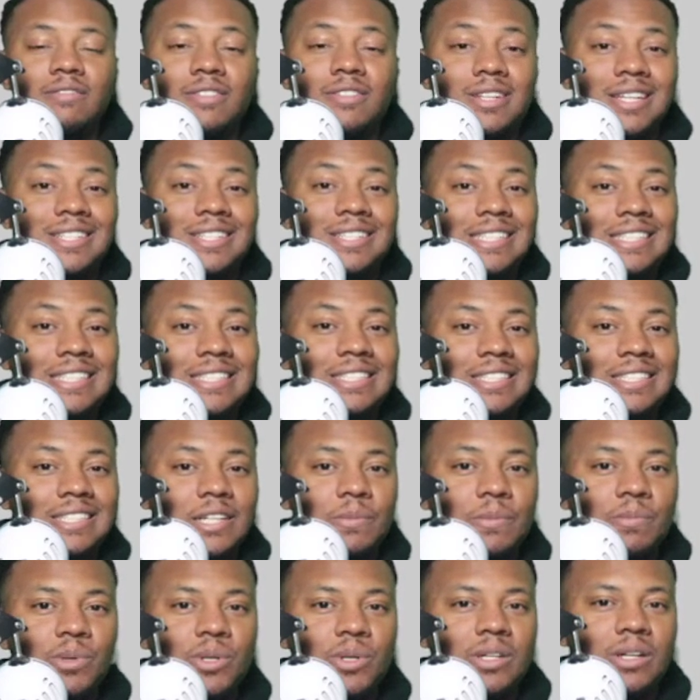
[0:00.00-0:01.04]
in
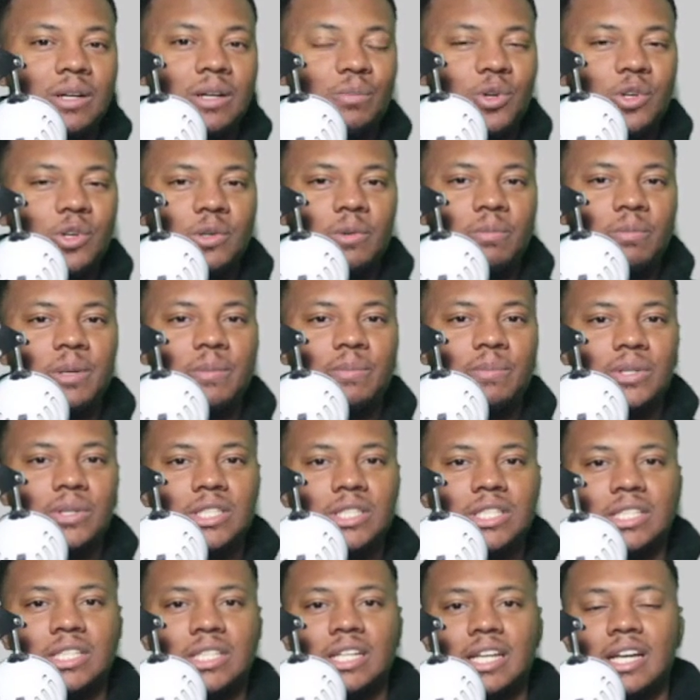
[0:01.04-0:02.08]
December, I'm
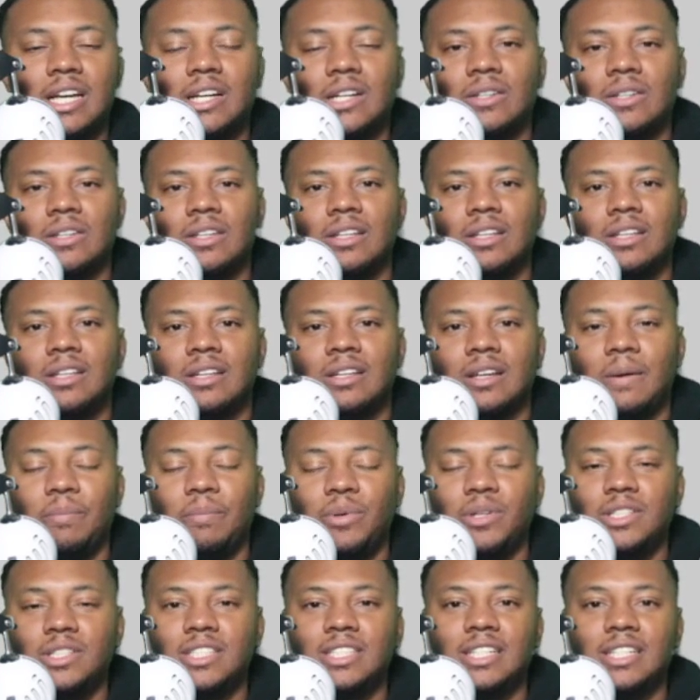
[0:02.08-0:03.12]
pushing out
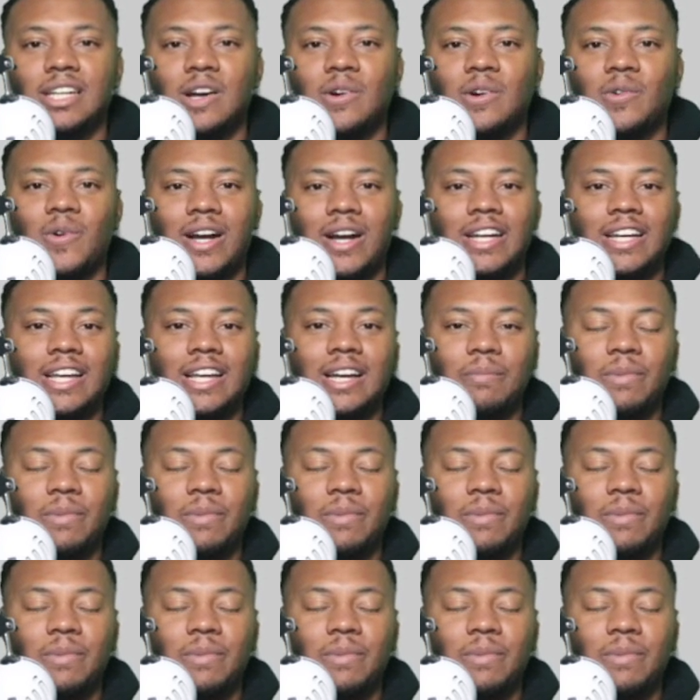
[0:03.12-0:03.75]
right now.